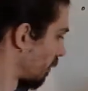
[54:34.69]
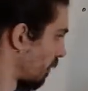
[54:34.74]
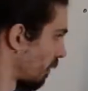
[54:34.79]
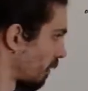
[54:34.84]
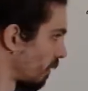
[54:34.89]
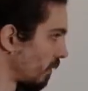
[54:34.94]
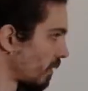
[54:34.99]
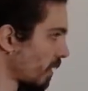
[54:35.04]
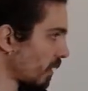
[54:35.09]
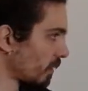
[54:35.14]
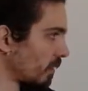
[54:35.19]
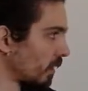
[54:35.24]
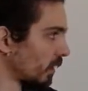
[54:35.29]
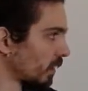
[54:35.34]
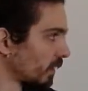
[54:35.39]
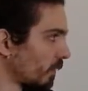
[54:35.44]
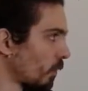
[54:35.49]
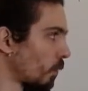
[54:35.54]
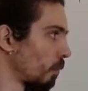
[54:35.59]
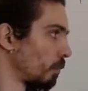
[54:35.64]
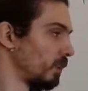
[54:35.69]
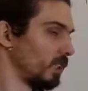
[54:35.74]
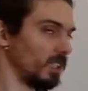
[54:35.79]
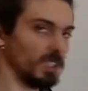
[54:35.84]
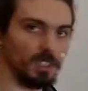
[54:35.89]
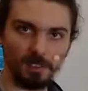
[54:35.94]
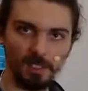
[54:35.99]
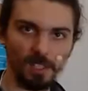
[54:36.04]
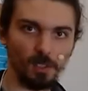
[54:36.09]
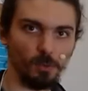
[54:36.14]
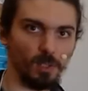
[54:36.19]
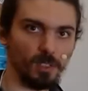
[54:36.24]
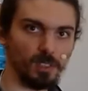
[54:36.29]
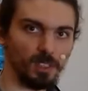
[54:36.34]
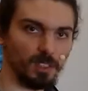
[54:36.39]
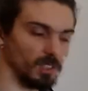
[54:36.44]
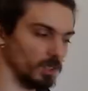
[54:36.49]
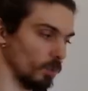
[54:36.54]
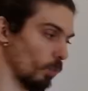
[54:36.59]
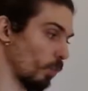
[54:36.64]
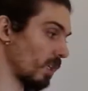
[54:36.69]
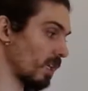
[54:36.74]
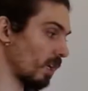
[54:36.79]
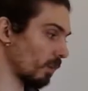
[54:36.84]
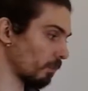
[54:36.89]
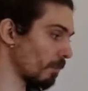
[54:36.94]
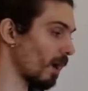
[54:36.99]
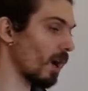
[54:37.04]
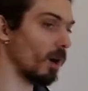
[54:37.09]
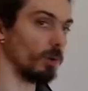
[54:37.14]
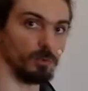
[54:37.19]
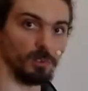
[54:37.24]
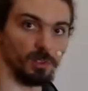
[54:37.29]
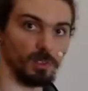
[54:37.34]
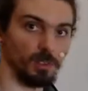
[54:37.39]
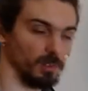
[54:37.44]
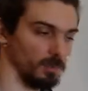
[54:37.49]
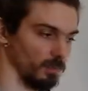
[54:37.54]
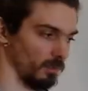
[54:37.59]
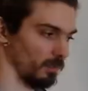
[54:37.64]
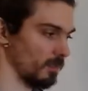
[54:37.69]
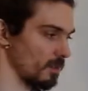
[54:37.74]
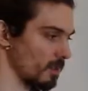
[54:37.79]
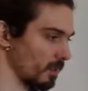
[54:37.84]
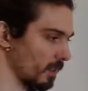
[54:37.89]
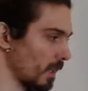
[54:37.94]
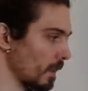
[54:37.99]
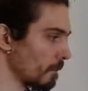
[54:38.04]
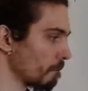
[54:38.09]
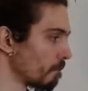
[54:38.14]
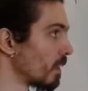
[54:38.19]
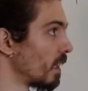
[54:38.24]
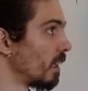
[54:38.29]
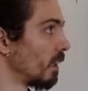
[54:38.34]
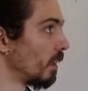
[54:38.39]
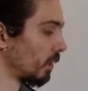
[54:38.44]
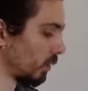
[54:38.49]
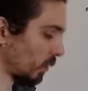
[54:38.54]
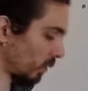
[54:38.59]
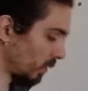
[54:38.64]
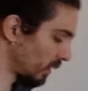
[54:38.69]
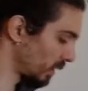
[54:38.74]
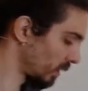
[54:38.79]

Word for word: that the slope just increases without bounds, okay? So this